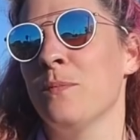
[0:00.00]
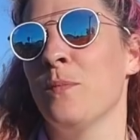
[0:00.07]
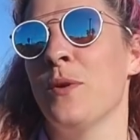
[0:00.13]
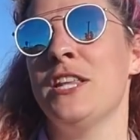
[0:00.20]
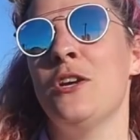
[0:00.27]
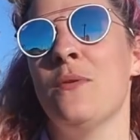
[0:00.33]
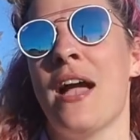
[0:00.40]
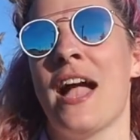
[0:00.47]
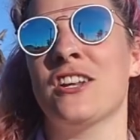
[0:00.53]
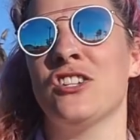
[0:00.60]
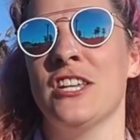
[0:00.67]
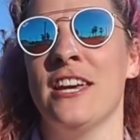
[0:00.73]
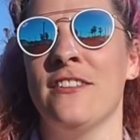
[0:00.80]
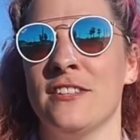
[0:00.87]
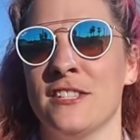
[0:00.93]
When you
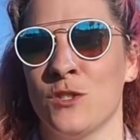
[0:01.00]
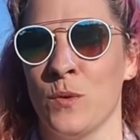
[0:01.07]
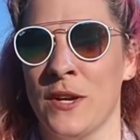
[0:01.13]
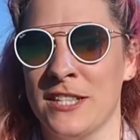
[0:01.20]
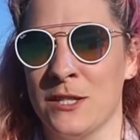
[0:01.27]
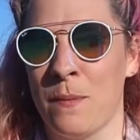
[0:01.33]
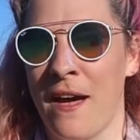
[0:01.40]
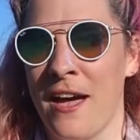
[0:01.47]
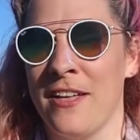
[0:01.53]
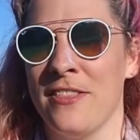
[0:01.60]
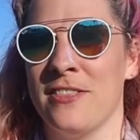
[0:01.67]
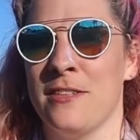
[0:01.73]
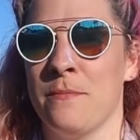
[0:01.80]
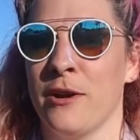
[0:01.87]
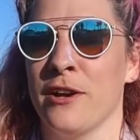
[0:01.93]
actually hit the sweet spot,
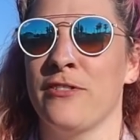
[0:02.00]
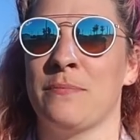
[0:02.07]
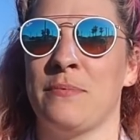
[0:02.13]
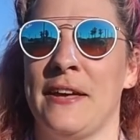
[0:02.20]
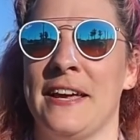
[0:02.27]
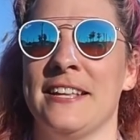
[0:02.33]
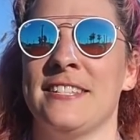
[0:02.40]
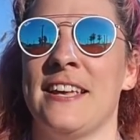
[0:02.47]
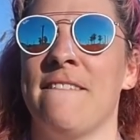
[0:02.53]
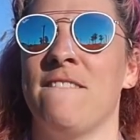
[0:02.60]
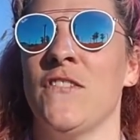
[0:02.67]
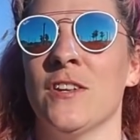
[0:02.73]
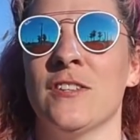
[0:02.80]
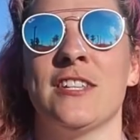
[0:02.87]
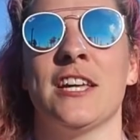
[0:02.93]
the perfect place, it
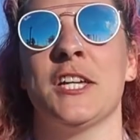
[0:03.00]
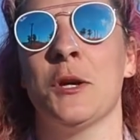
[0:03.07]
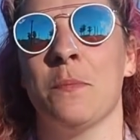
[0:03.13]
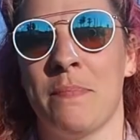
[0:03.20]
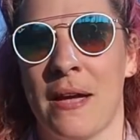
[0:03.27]
feels like you're